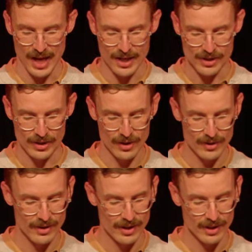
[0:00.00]

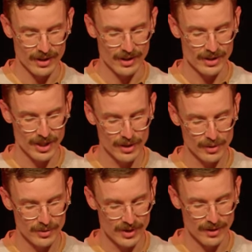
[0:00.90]
So
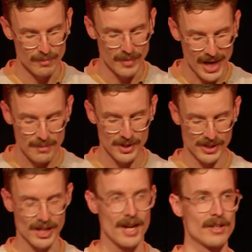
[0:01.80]
singles may
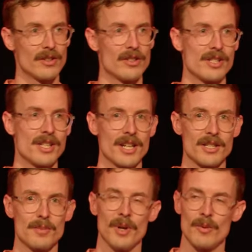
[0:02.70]
miss out on
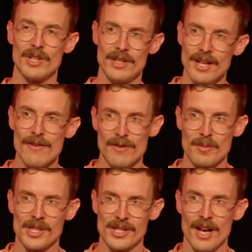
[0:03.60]
sex, but we never
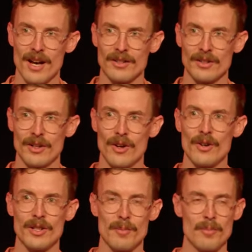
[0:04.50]
miss out
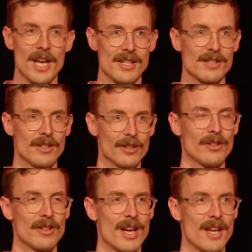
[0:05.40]
on the best that
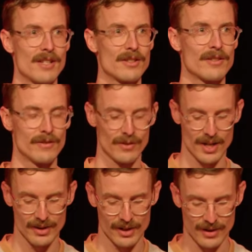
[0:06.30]
God has for
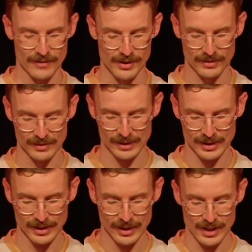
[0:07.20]
our lives.
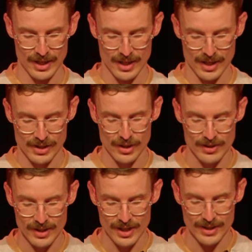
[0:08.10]
So
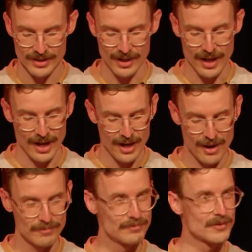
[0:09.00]
yes,
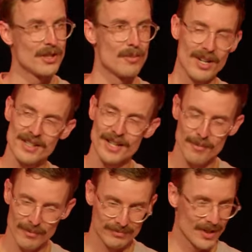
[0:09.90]
you might
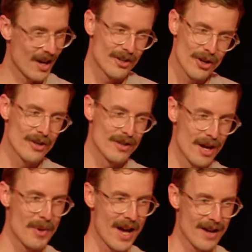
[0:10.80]
say, I know
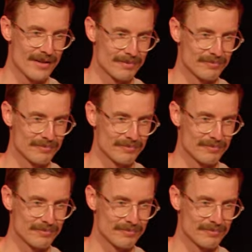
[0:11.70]
about